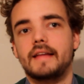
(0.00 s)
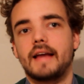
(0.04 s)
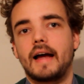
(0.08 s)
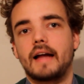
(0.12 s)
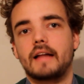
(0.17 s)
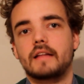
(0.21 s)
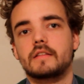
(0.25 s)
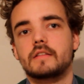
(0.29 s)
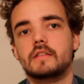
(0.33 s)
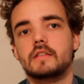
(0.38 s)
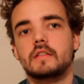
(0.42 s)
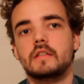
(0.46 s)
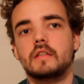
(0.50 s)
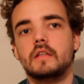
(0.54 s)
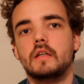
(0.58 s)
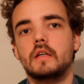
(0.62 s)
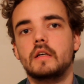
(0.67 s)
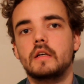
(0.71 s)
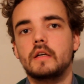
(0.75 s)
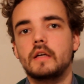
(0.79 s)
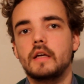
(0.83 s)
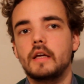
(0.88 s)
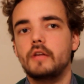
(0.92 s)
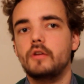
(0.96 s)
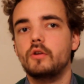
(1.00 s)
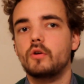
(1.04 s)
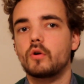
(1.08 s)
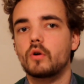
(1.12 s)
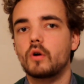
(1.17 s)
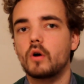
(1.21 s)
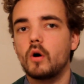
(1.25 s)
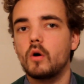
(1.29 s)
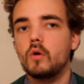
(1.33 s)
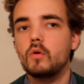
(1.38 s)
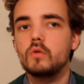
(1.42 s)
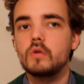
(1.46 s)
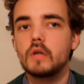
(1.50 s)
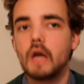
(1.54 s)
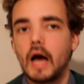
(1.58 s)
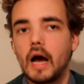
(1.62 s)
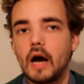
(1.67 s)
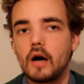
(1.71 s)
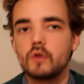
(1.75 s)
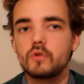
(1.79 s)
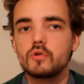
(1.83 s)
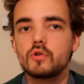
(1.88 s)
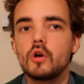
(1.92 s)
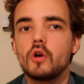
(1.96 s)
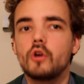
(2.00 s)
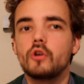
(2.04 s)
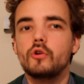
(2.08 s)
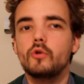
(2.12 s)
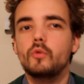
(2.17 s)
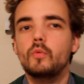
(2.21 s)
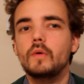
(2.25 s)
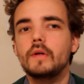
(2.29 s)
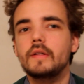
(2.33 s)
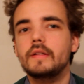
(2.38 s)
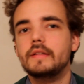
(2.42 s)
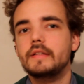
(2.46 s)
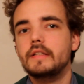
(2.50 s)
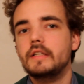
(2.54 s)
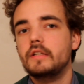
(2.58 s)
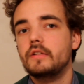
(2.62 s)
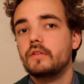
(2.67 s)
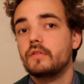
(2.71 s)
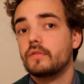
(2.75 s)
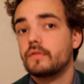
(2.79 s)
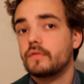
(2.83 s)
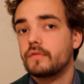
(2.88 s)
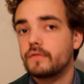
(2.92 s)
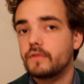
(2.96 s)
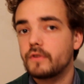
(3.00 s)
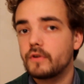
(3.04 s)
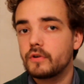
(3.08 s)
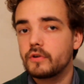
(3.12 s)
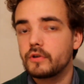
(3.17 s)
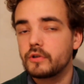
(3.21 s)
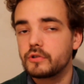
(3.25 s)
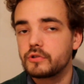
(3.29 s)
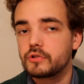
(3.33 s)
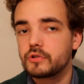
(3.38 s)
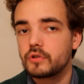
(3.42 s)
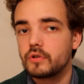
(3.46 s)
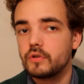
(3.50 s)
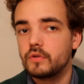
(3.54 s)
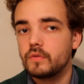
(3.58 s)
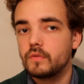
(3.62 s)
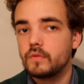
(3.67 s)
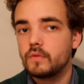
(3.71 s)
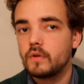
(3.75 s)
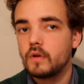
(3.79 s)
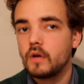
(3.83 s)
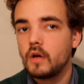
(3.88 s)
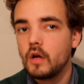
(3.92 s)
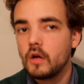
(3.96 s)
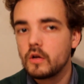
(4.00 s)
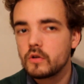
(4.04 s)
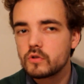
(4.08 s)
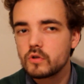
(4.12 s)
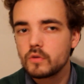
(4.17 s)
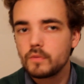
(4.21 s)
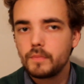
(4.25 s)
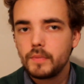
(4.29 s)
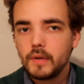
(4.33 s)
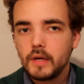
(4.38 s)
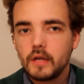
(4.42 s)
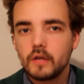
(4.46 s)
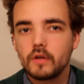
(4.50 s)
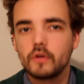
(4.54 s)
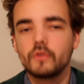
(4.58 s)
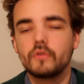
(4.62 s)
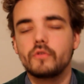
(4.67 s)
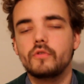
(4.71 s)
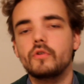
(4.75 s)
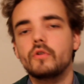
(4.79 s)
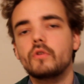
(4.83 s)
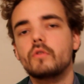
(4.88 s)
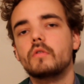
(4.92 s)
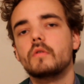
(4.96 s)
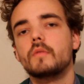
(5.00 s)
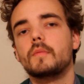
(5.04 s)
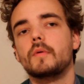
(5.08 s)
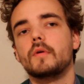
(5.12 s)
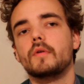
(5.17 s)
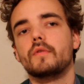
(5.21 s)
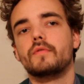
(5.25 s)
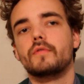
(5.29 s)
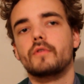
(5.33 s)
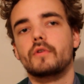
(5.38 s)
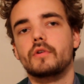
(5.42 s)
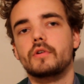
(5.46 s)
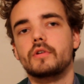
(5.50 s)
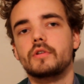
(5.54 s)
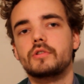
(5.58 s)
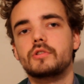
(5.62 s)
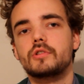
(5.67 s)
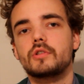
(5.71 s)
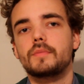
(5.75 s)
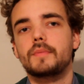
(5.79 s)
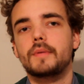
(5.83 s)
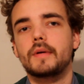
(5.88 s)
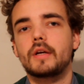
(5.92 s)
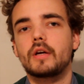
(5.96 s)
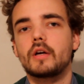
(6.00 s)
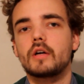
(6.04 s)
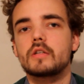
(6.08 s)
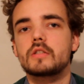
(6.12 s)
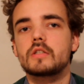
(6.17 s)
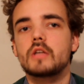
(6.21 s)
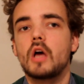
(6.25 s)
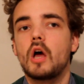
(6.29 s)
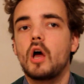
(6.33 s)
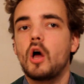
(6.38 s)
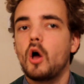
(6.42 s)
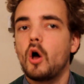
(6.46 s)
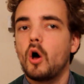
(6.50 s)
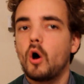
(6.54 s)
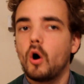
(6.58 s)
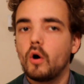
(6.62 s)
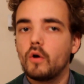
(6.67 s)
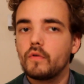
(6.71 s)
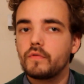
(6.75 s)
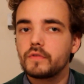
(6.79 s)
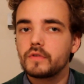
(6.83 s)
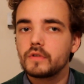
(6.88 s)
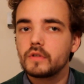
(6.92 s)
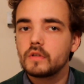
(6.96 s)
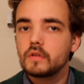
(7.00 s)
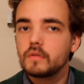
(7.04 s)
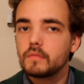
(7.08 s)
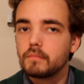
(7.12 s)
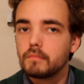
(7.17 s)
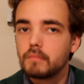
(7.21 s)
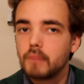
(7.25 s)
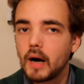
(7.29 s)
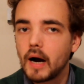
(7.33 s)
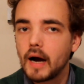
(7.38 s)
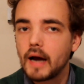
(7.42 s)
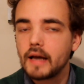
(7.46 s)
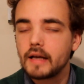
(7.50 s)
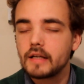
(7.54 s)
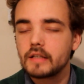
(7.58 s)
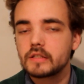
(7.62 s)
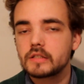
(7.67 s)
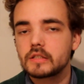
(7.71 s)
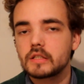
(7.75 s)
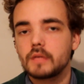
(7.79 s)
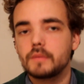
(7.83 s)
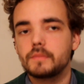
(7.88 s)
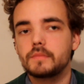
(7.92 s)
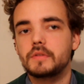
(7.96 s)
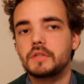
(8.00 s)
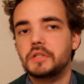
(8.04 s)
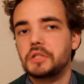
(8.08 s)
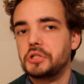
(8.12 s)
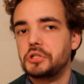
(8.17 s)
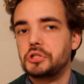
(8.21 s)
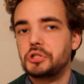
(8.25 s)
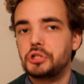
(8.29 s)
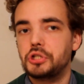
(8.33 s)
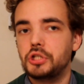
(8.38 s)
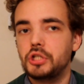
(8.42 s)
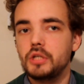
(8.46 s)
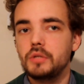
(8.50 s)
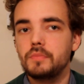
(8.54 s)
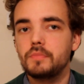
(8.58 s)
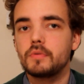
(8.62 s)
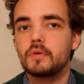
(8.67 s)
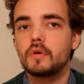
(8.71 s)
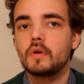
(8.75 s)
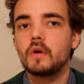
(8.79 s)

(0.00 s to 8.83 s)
that. In your own house, you will need furniture. So pick durable furniture, because often buying something cheap